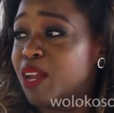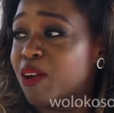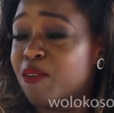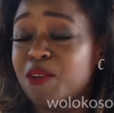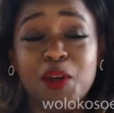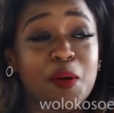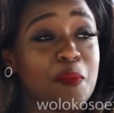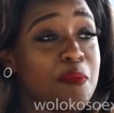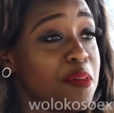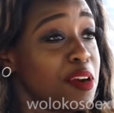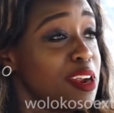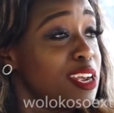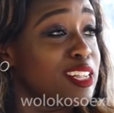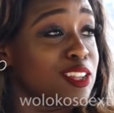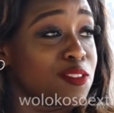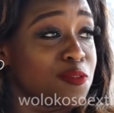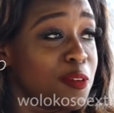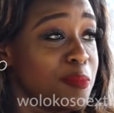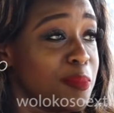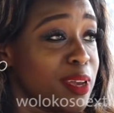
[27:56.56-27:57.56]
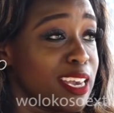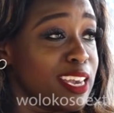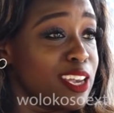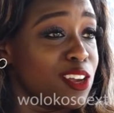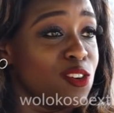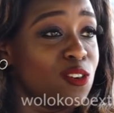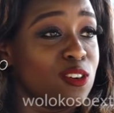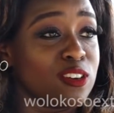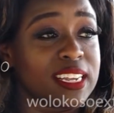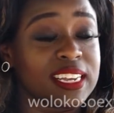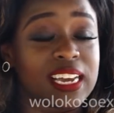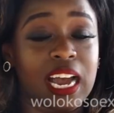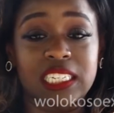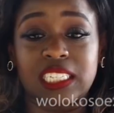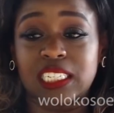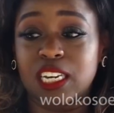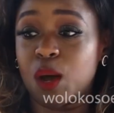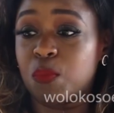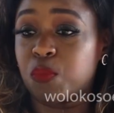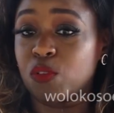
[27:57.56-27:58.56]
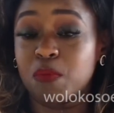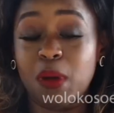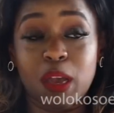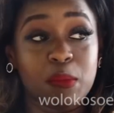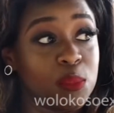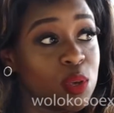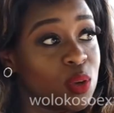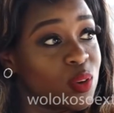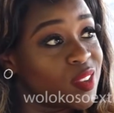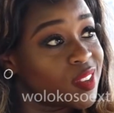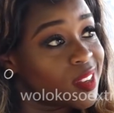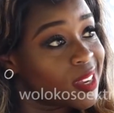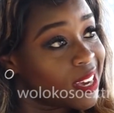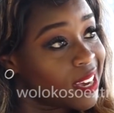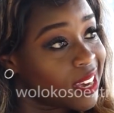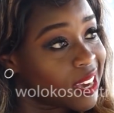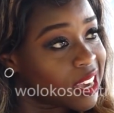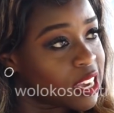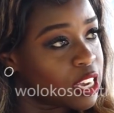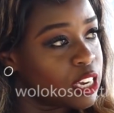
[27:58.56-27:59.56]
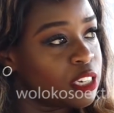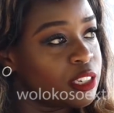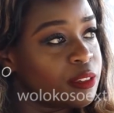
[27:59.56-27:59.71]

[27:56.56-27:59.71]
real breeze for me, catching up with my music.